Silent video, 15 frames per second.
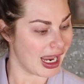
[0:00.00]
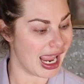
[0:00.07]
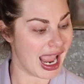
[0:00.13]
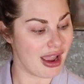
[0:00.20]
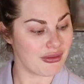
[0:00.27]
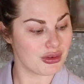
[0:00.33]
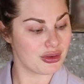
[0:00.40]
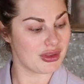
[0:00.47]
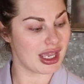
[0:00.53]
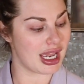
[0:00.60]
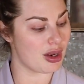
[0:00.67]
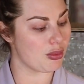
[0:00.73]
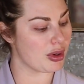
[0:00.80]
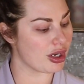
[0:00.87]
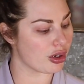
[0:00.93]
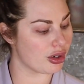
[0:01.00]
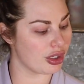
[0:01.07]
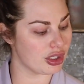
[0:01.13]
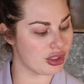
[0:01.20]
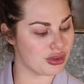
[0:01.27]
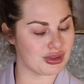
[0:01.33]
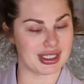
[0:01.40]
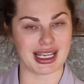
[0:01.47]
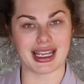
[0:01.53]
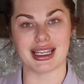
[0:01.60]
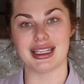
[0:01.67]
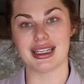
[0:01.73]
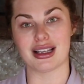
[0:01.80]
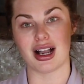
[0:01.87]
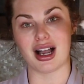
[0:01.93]
After that, we are going to use
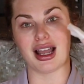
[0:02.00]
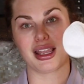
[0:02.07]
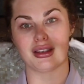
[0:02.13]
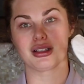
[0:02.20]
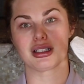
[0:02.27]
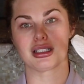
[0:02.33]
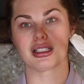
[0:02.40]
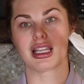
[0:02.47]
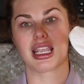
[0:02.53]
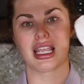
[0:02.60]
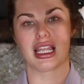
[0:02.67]
handy cotton